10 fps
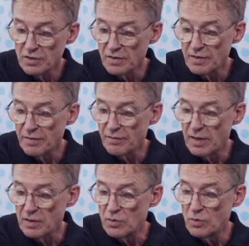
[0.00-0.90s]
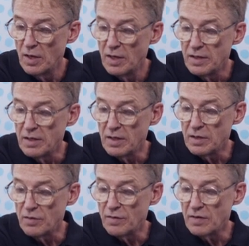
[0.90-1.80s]
this value here, you
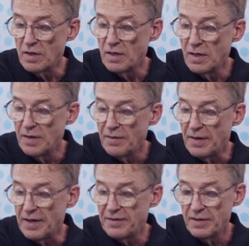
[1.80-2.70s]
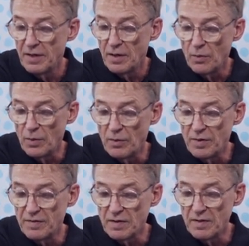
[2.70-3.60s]
see that we will
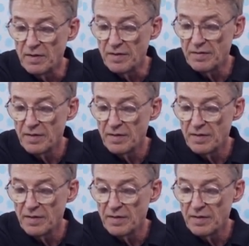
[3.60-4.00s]
see this